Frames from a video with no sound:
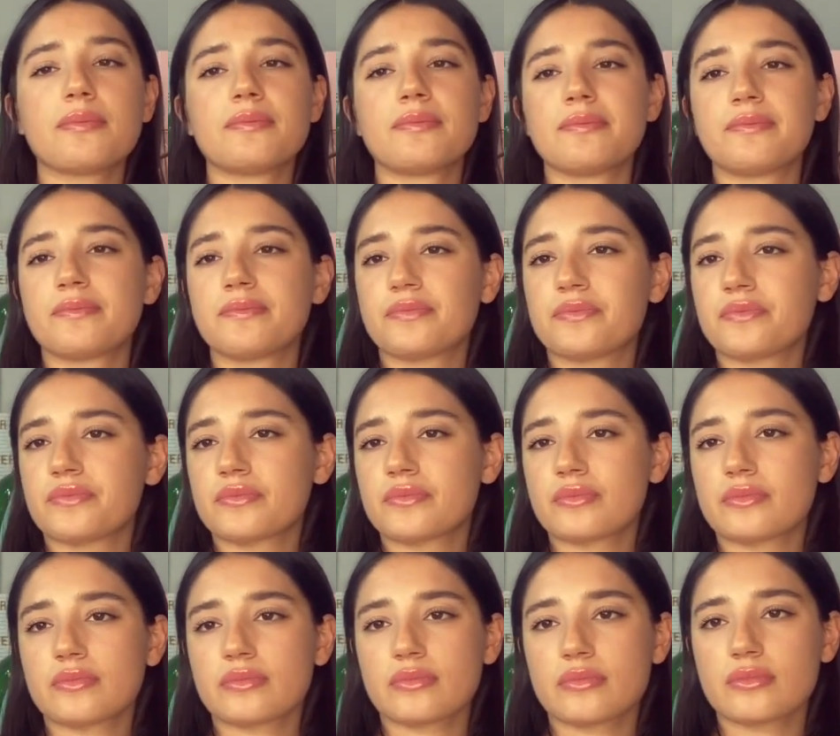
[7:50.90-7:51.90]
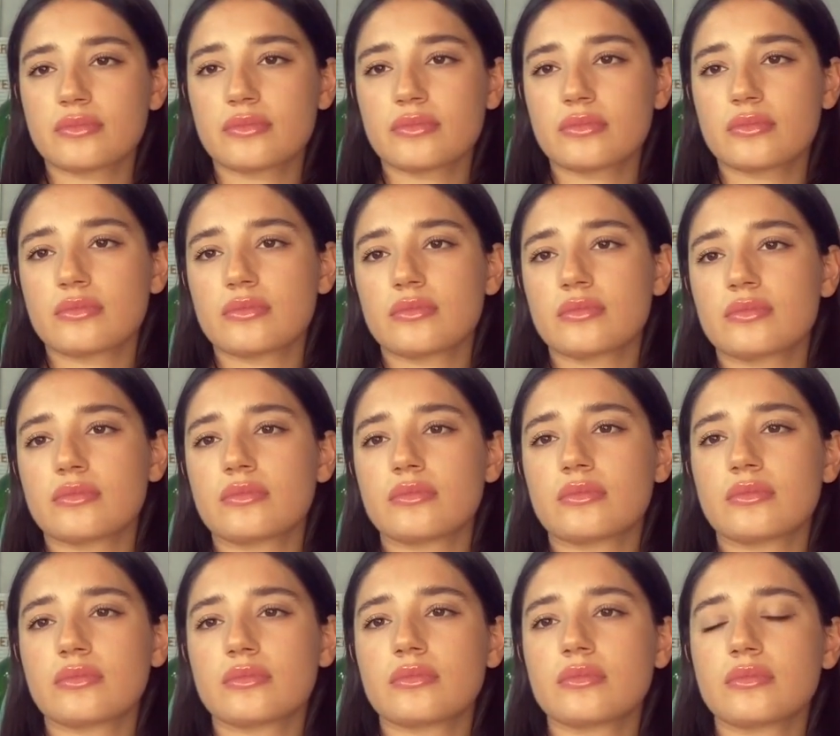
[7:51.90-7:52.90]

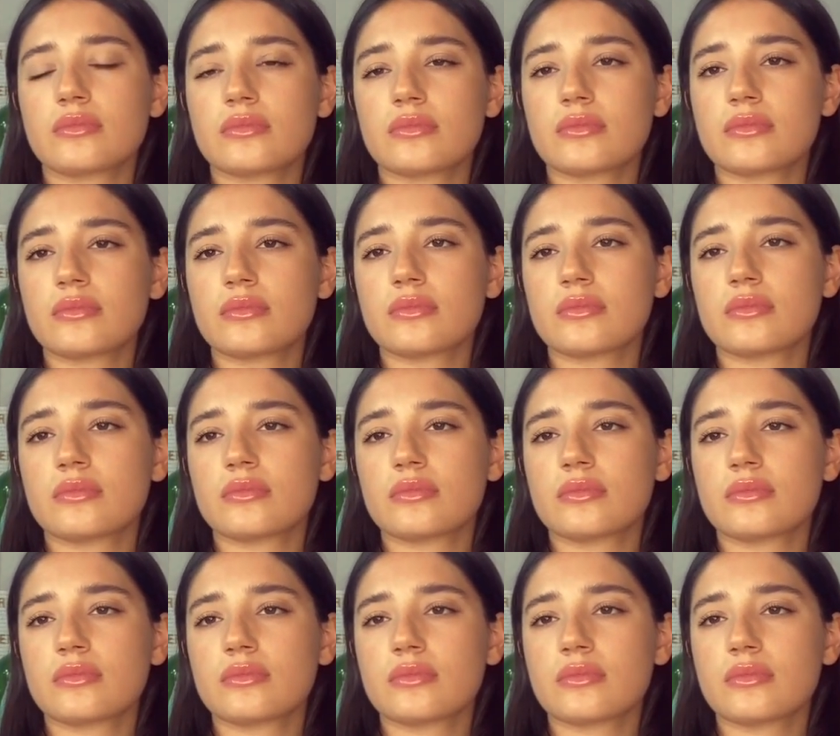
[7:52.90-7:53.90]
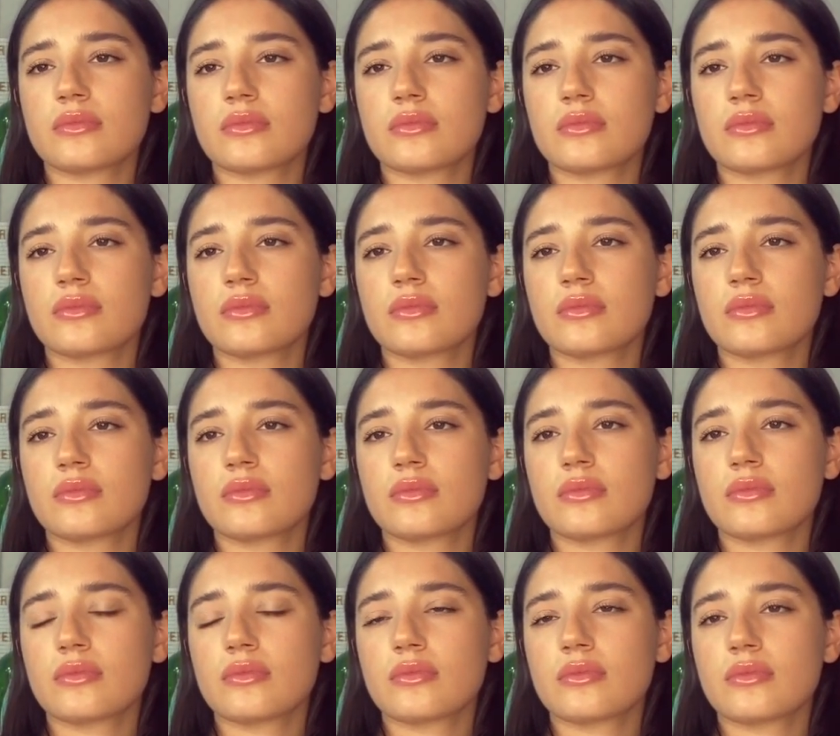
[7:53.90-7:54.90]

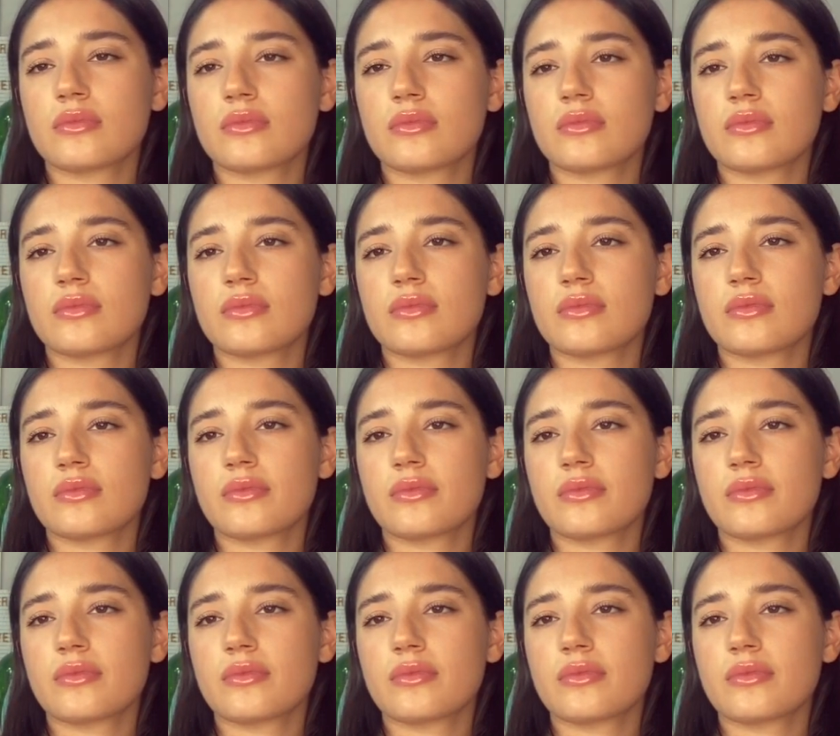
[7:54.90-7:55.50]
(not speaking)